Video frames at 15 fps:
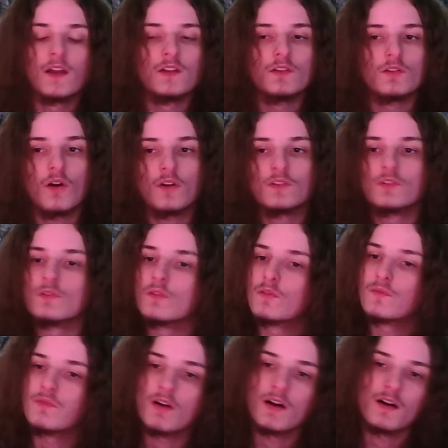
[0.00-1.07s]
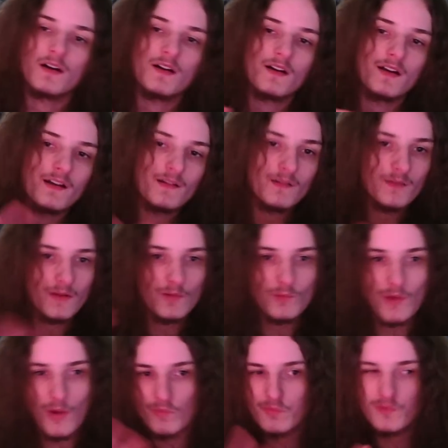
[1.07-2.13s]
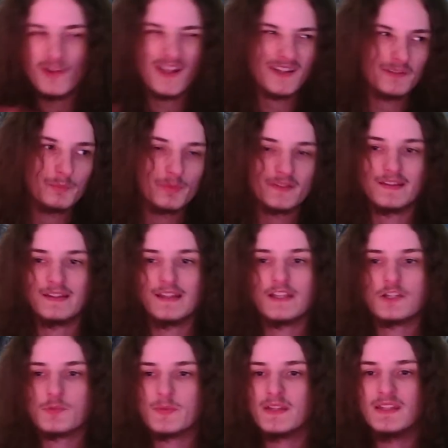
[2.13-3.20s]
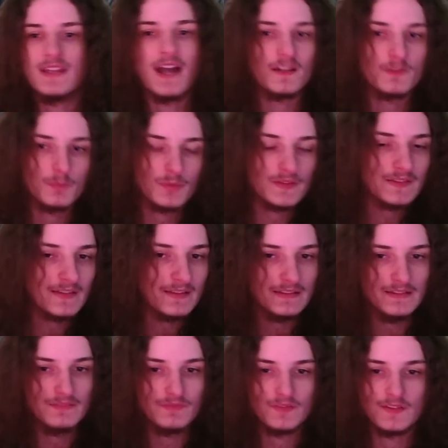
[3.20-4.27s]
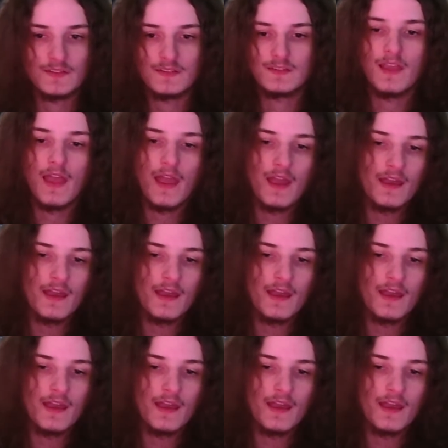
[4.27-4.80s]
You're going to look for around 300% HP, 100% defense,